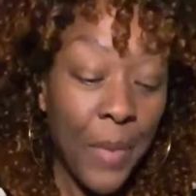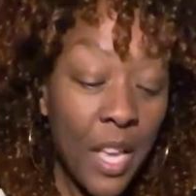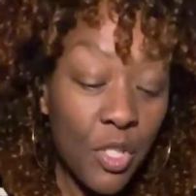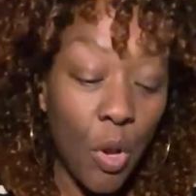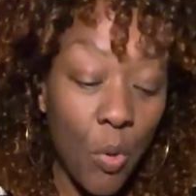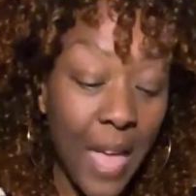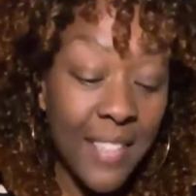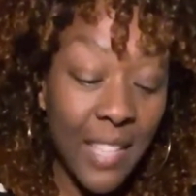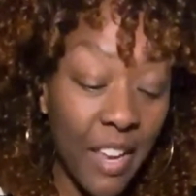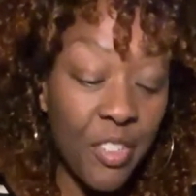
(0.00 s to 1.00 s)
So that's
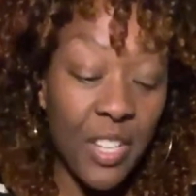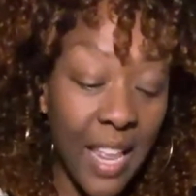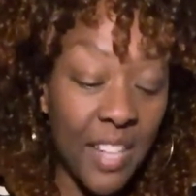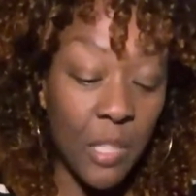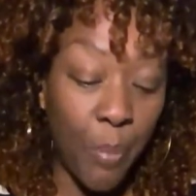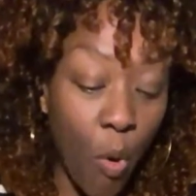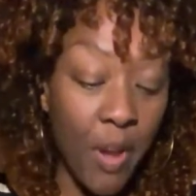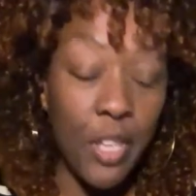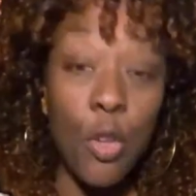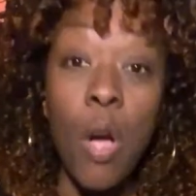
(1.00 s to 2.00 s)
the energy that is supporting you.